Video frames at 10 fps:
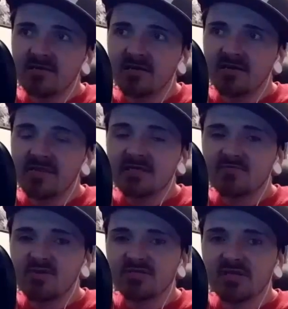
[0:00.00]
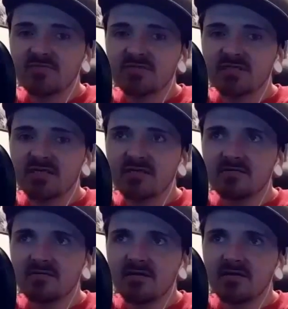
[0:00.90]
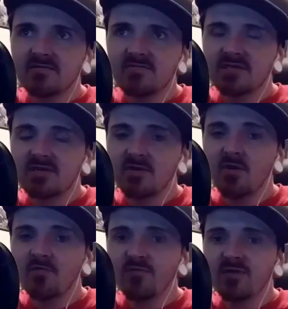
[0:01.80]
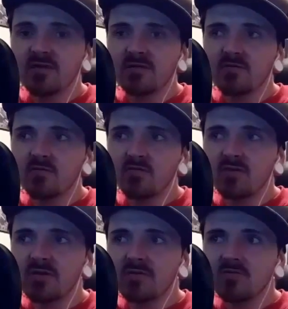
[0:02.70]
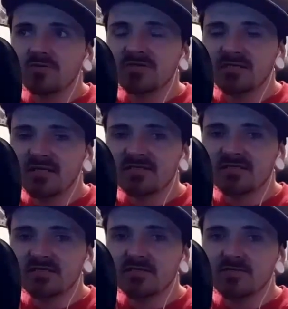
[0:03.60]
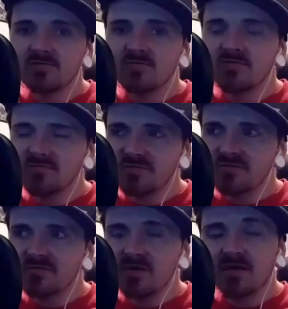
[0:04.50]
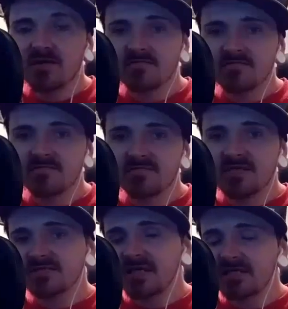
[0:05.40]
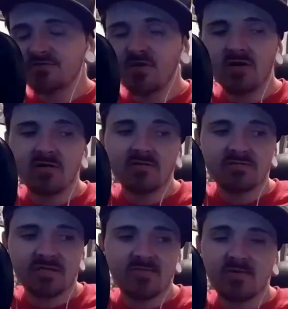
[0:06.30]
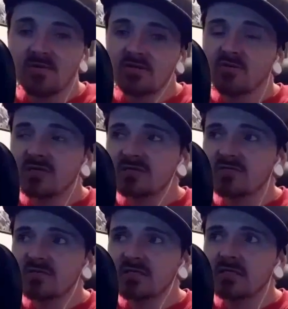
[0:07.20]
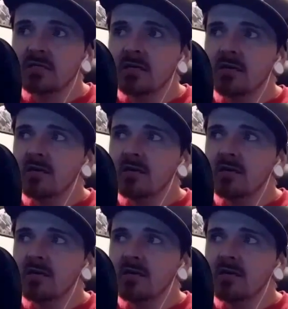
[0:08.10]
I think it's pretty safe to say, hopefully we will see Destiny 2 this next fall, September of 2017.